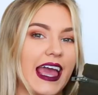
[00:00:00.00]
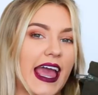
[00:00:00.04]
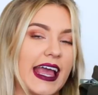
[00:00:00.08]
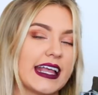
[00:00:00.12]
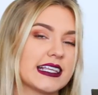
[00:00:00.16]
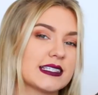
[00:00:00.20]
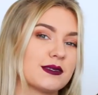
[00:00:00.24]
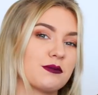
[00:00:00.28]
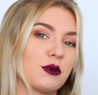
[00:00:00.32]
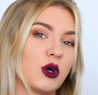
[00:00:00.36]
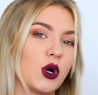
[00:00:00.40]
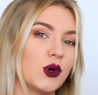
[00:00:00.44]

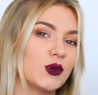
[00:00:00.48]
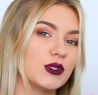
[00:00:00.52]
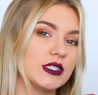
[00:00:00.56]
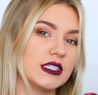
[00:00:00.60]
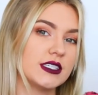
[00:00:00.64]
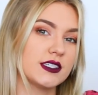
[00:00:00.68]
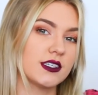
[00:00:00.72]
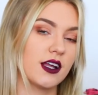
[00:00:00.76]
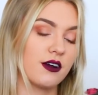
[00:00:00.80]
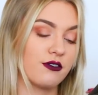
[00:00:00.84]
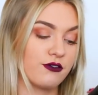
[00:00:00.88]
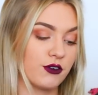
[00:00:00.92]
getting some
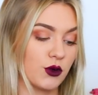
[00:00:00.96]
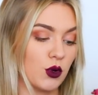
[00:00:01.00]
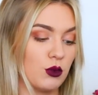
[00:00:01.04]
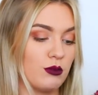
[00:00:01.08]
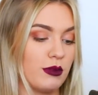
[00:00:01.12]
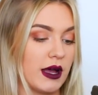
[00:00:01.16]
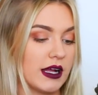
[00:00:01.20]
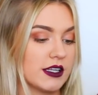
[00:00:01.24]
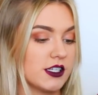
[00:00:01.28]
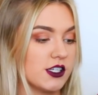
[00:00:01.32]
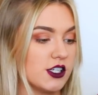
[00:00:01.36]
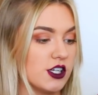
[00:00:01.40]
cozy stuff for going
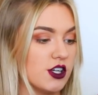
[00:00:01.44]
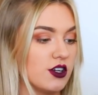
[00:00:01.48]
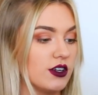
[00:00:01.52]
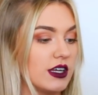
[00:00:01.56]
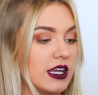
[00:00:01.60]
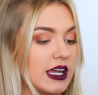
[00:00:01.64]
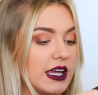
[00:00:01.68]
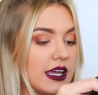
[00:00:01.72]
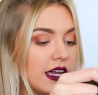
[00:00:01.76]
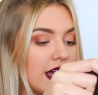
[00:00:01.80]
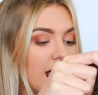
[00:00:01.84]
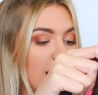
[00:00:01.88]
back to
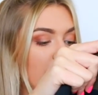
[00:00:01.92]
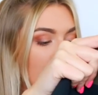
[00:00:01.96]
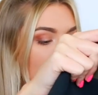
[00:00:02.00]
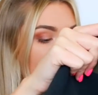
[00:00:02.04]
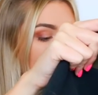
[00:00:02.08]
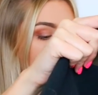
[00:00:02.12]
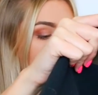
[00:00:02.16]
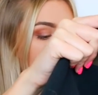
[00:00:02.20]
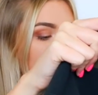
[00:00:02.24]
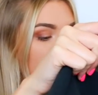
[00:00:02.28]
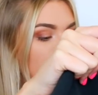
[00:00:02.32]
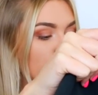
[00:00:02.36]
uni.
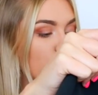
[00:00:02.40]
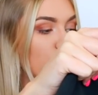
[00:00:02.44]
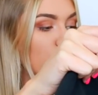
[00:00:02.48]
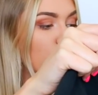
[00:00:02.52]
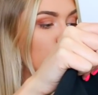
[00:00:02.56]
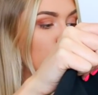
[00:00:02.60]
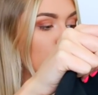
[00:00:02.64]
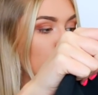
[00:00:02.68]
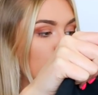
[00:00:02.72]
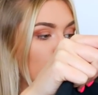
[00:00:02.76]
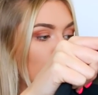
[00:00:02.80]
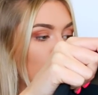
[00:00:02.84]

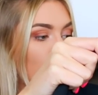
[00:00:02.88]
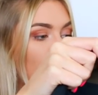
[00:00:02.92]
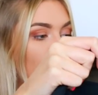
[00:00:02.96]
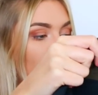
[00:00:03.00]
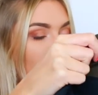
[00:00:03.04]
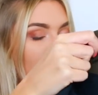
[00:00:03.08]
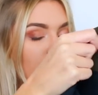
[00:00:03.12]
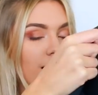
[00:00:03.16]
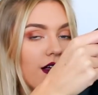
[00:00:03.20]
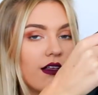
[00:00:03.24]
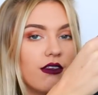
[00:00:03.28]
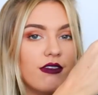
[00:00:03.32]
So
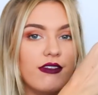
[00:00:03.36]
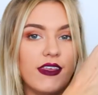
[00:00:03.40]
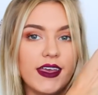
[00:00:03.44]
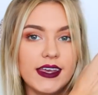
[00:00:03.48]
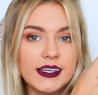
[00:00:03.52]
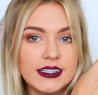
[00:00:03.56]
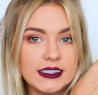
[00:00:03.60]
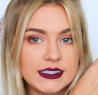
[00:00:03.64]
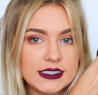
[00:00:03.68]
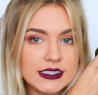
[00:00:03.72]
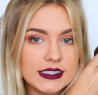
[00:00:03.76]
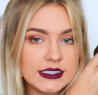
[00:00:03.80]

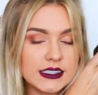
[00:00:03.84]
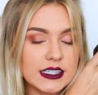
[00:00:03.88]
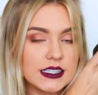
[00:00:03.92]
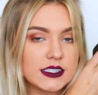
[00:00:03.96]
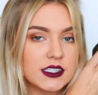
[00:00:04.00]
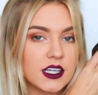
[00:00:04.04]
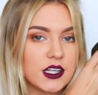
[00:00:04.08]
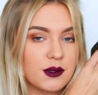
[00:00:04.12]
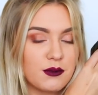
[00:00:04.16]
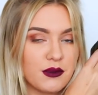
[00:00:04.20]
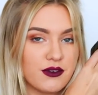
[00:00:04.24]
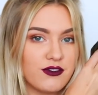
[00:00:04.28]
this
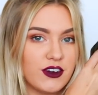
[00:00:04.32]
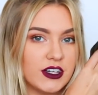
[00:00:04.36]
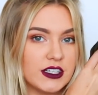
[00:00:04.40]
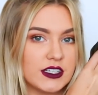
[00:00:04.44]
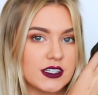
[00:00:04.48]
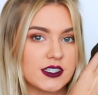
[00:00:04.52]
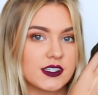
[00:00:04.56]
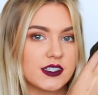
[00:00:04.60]
is going to be fun to